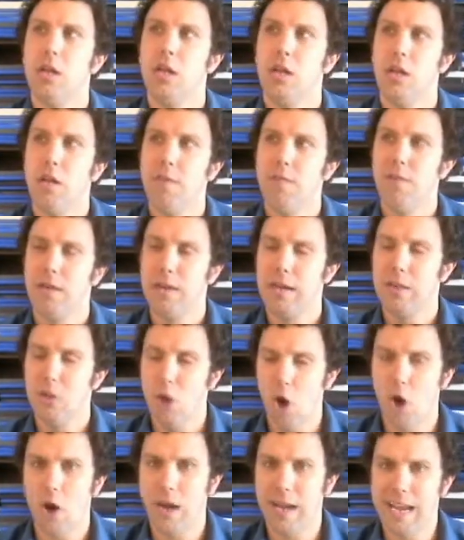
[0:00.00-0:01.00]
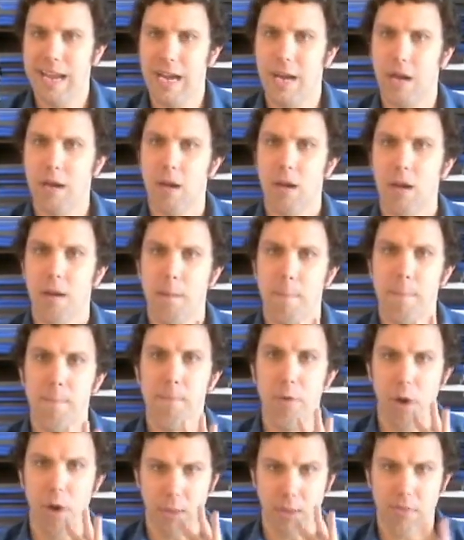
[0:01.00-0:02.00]
very long on here.
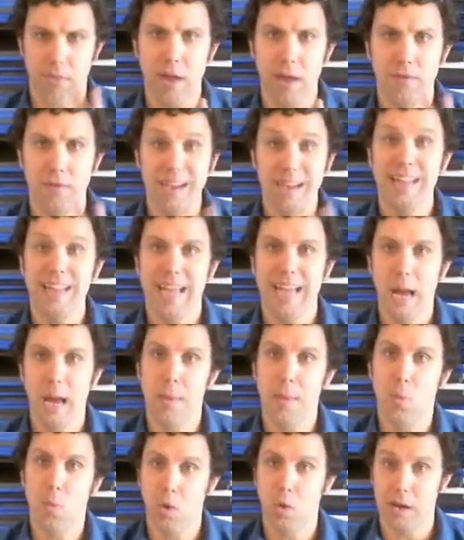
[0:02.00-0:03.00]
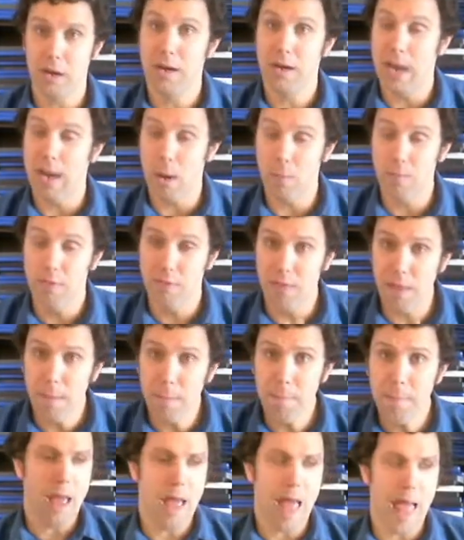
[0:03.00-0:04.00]
But they really had their work cut out for
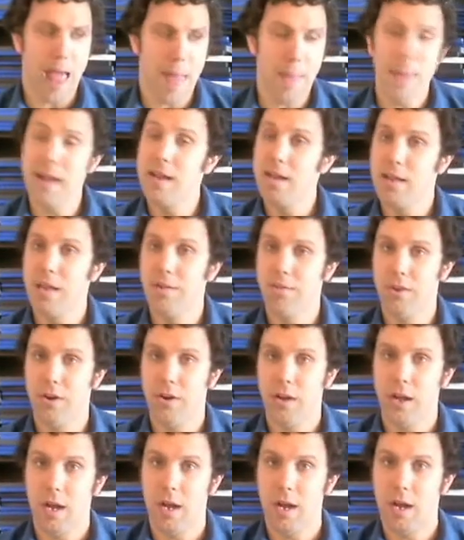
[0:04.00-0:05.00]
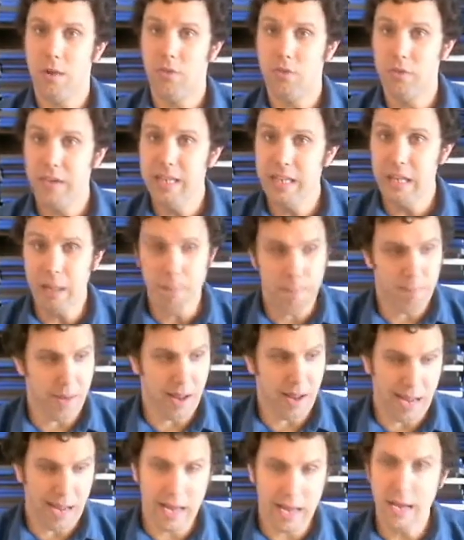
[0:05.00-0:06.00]
them, and they delivered in a really
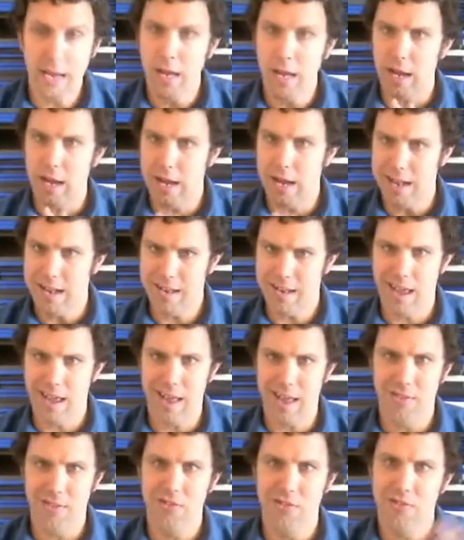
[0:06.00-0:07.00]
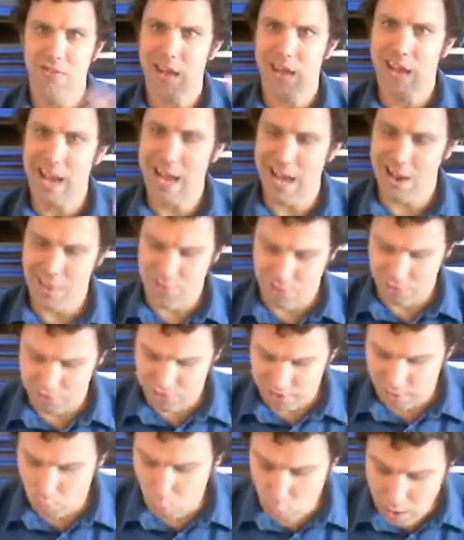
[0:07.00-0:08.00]
big, intense,
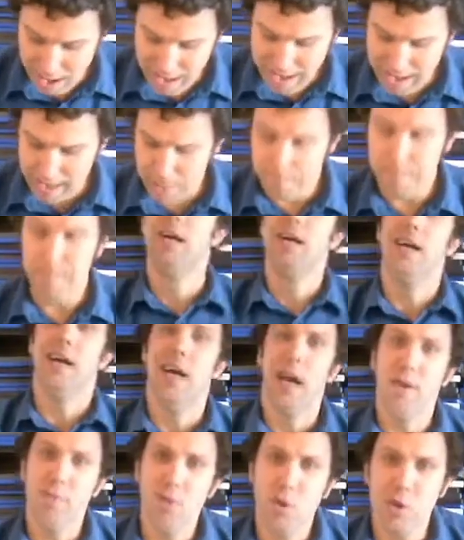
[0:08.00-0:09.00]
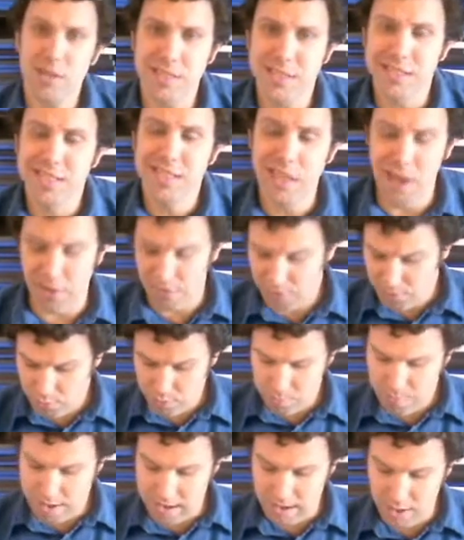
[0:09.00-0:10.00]
interesting way. Of course, none of this
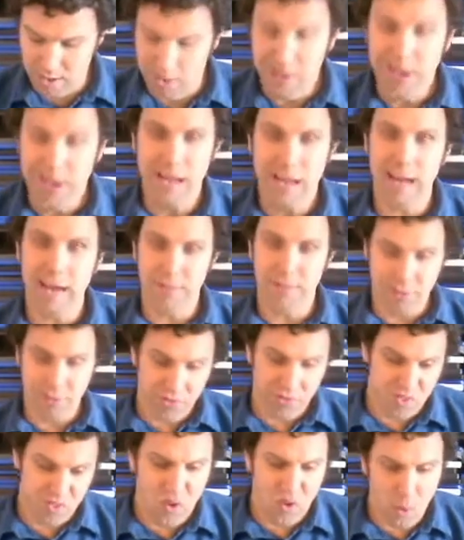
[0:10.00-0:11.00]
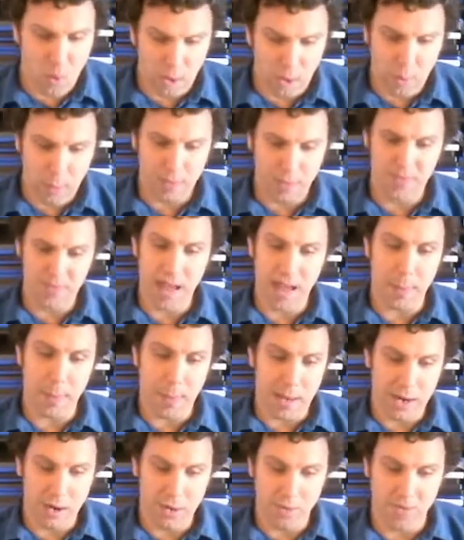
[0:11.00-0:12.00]
would matter if the story was not
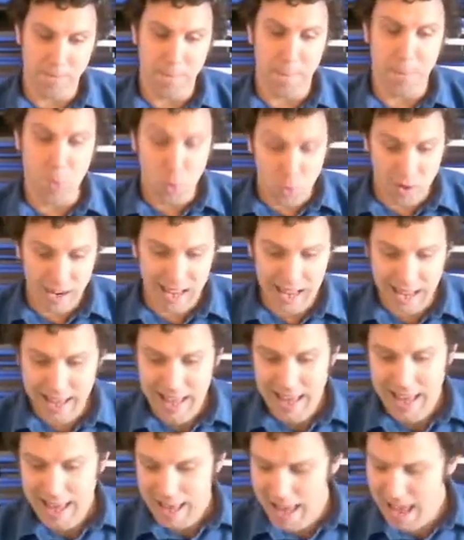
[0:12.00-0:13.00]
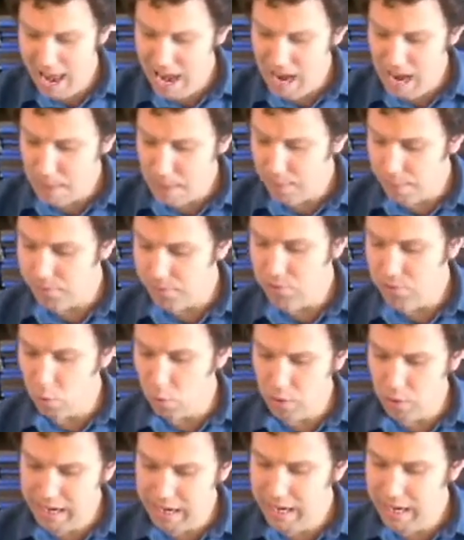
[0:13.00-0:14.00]
there to support it, and the
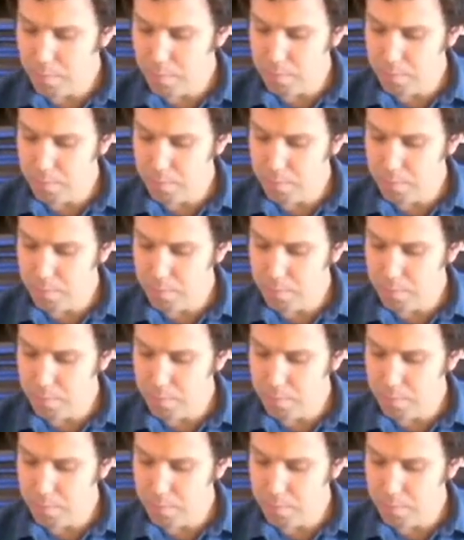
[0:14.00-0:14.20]
story